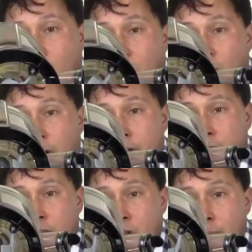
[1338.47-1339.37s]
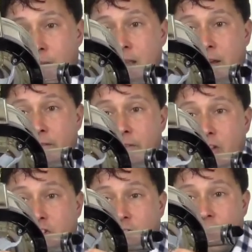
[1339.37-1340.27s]
on the Omega
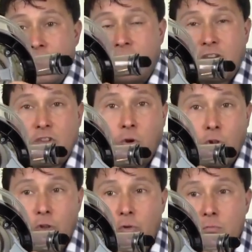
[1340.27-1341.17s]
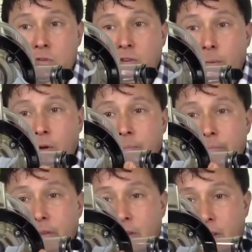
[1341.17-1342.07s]
VSJ, this is totally
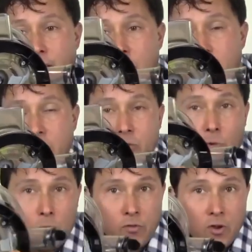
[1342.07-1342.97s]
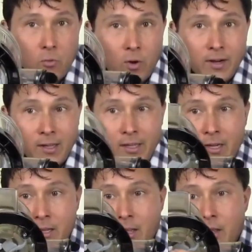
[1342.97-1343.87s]
removable, and you need to remove it when
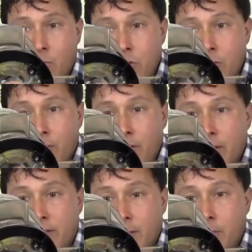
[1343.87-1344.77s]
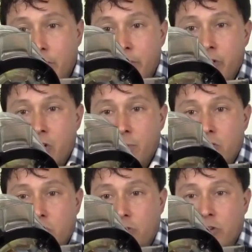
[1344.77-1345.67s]
cleaning, and when you have it assembled and you're going to
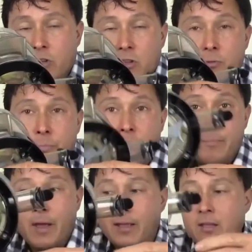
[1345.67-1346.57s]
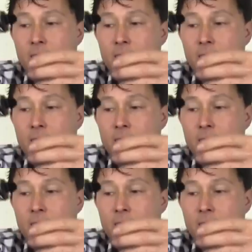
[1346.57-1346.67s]
be juicing, you put it back